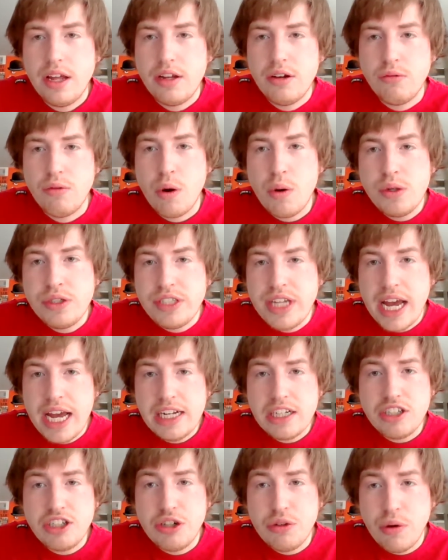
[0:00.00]
what was
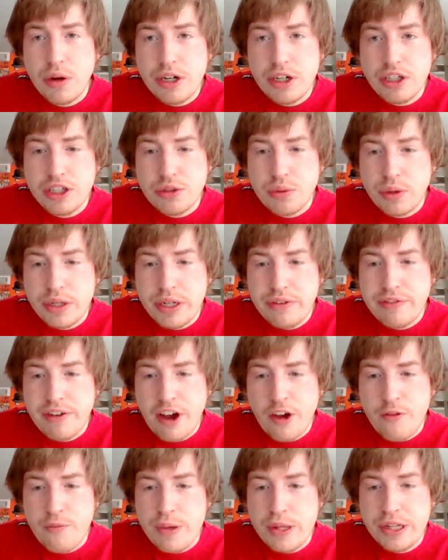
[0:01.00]
that,
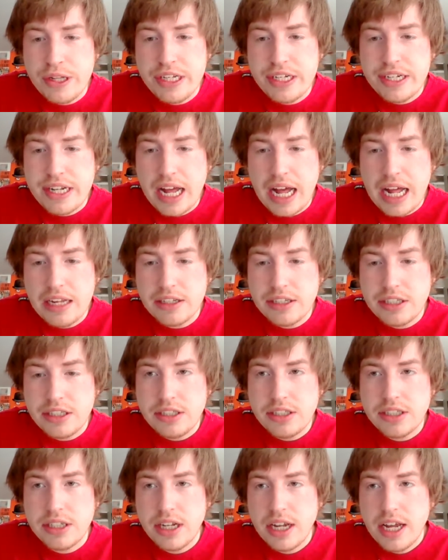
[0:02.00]
$225 million
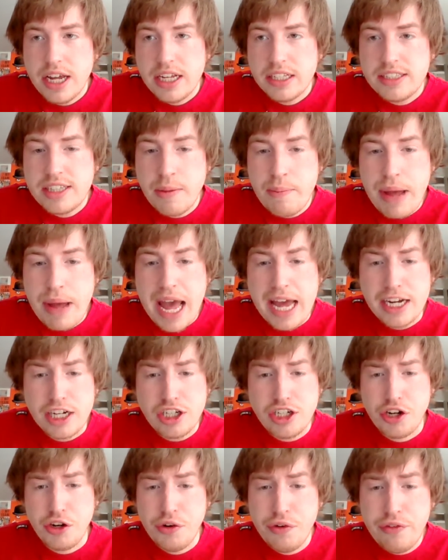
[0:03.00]
to bat
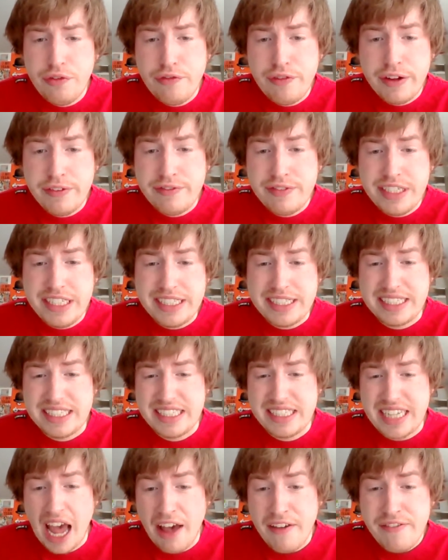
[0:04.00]

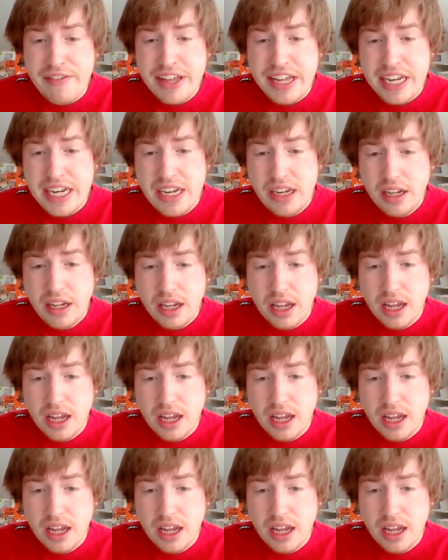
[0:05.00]
.257?